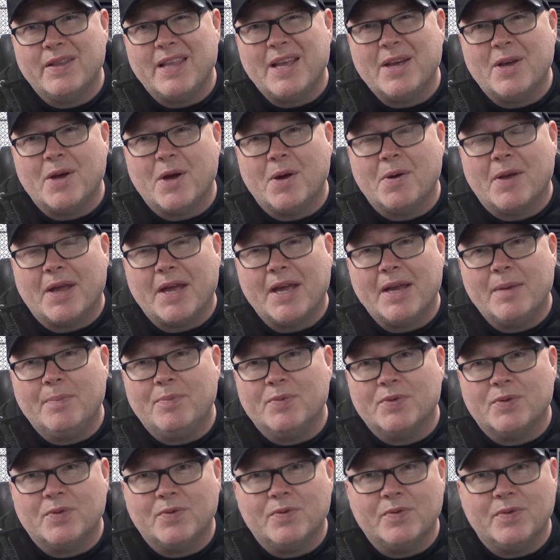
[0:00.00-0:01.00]
Lego
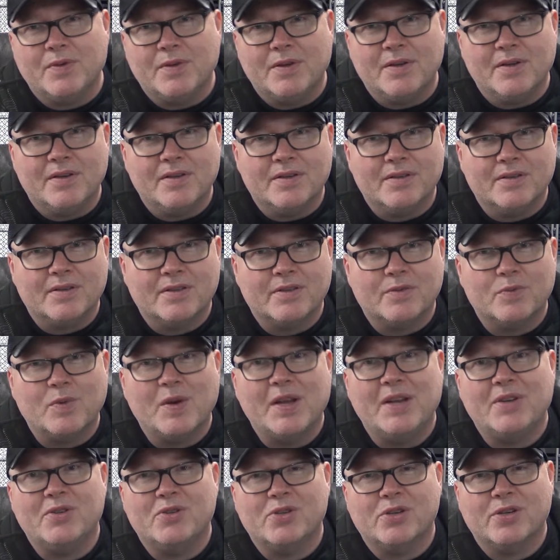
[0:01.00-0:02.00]
games on the
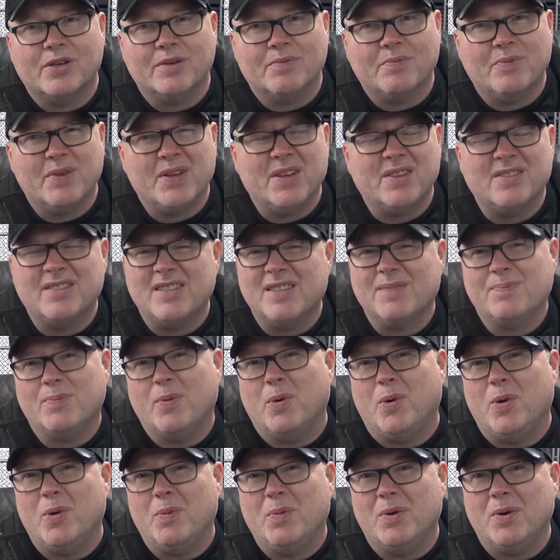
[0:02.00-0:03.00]
Switch because it's
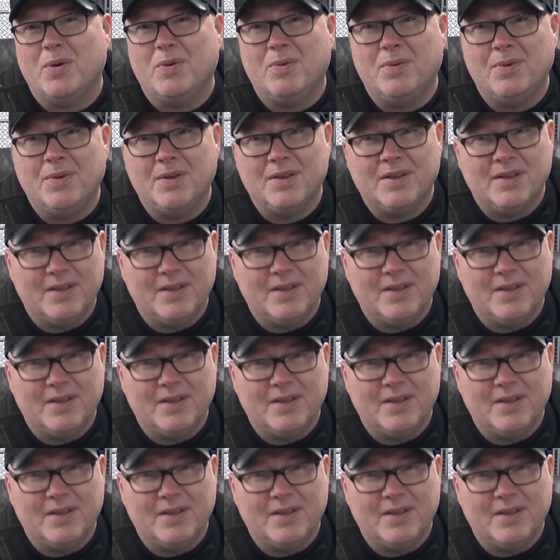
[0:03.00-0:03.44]
portable.